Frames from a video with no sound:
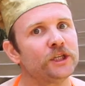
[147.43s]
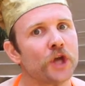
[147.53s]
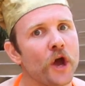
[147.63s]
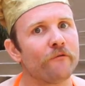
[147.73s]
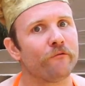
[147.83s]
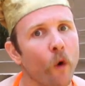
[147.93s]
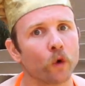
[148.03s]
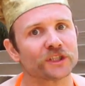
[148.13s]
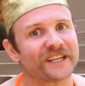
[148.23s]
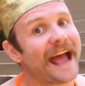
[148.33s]
serve
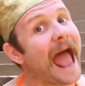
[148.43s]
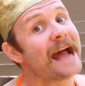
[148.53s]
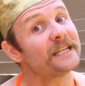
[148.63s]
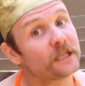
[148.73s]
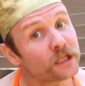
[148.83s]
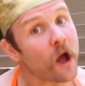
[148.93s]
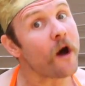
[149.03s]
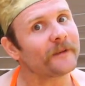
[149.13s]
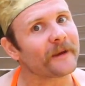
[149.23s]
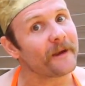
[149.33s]
wors as a
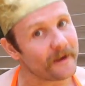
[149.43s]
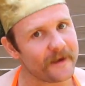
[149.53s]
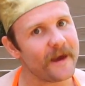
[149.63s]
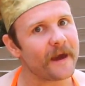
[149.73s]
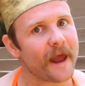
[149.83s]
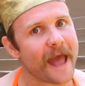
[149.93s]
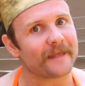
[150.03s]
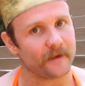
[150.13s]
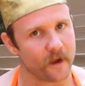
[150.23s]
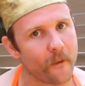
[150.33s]
starter here
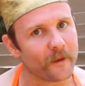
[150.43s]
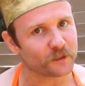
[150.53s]
at the Nyama